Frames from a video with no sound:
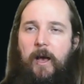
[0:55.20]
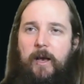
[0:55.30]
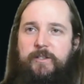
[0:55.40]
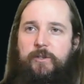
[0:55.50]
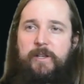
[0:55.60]

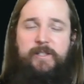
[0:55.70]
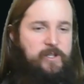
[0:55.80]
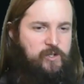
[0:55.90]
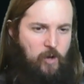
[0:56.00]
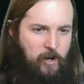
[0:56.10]
so let's
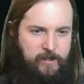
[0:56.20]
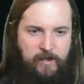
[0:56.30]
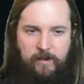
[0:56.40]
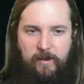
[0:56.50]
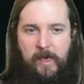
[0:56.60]
get
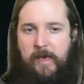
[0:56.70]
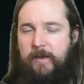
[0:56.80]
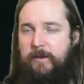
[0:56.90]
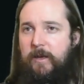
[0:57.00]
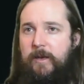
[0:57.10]
started.
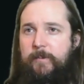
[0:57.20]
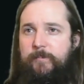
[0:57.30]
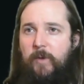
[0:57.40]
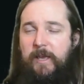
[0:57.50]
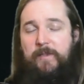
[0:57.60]
And
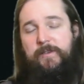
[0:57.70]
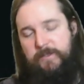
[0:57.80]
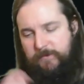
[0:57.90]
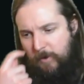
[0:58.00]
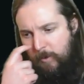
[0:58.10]
again, this
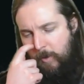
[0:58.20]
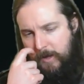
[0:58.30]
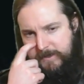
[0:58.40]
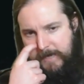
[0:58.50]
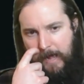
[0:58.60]
is from
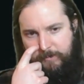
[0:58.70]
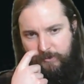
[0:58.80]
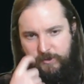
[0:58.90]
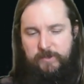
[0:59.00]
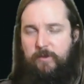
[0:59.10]

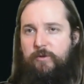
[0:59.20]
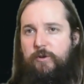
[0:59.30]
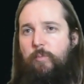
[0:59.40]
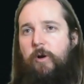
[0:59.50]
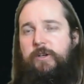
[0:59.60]
Untapped, which is a third-party